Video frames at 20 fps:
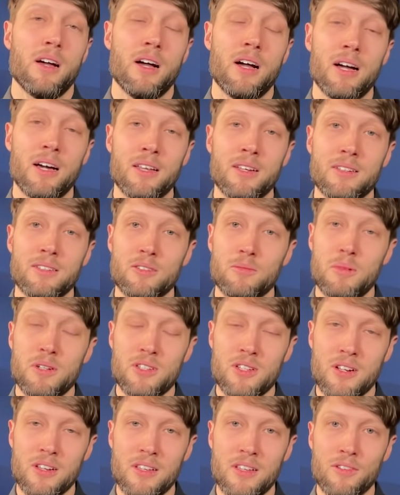And
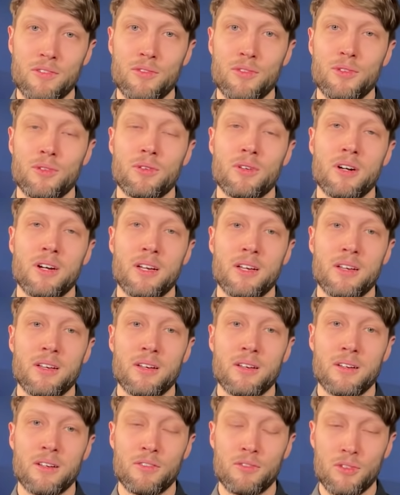especially if you are
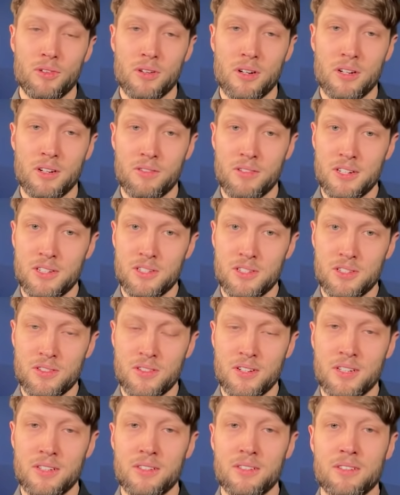a
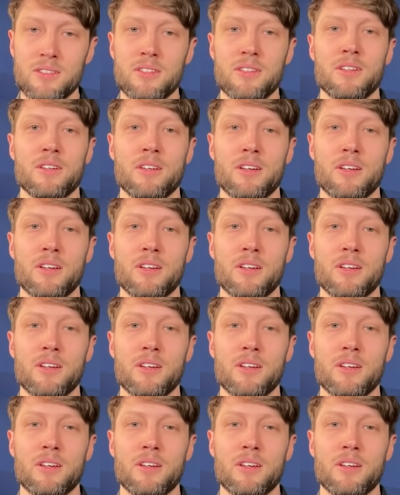registrant,